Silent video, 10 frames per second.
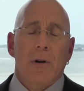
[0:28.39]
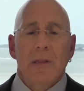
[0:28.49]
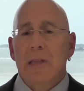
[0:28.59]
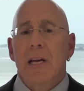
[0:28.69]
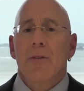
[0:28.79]

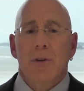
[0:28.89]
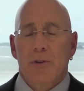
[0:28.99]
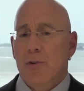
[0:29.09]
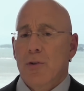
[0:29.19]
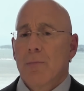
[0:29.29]

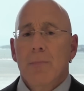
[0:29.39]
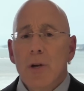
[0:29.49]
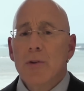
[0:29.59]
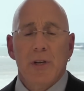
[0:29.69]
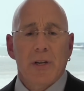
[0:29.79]
literature,
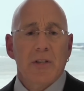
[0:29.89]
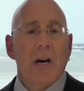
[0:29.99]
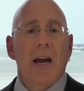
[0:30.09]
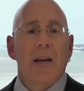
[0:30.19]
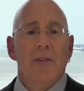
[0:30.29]
music,
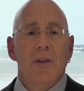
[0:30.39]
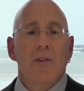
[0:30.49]
science.